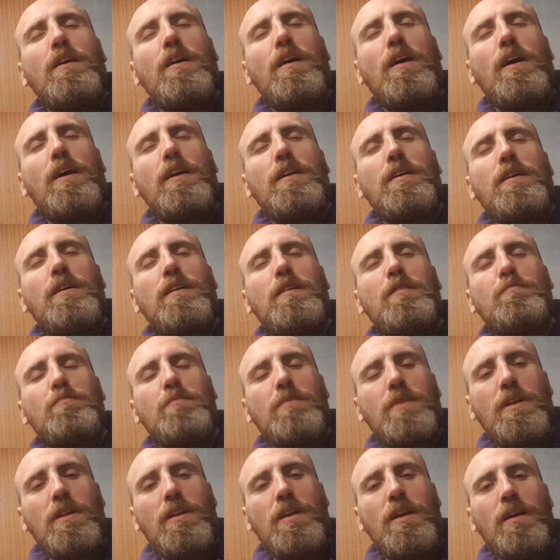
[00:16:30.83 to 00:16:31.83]
I am
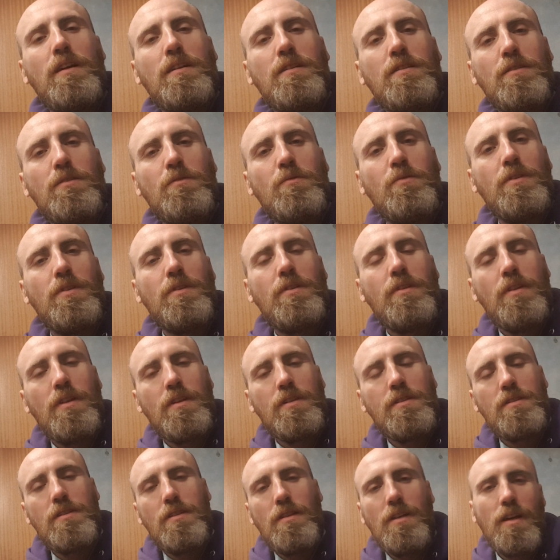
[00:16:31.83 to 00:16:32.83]
connected with
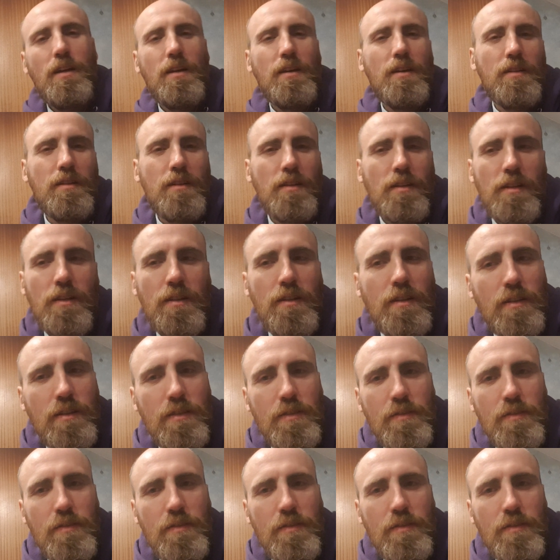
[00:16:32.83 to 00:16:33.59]
this and that, and you're like,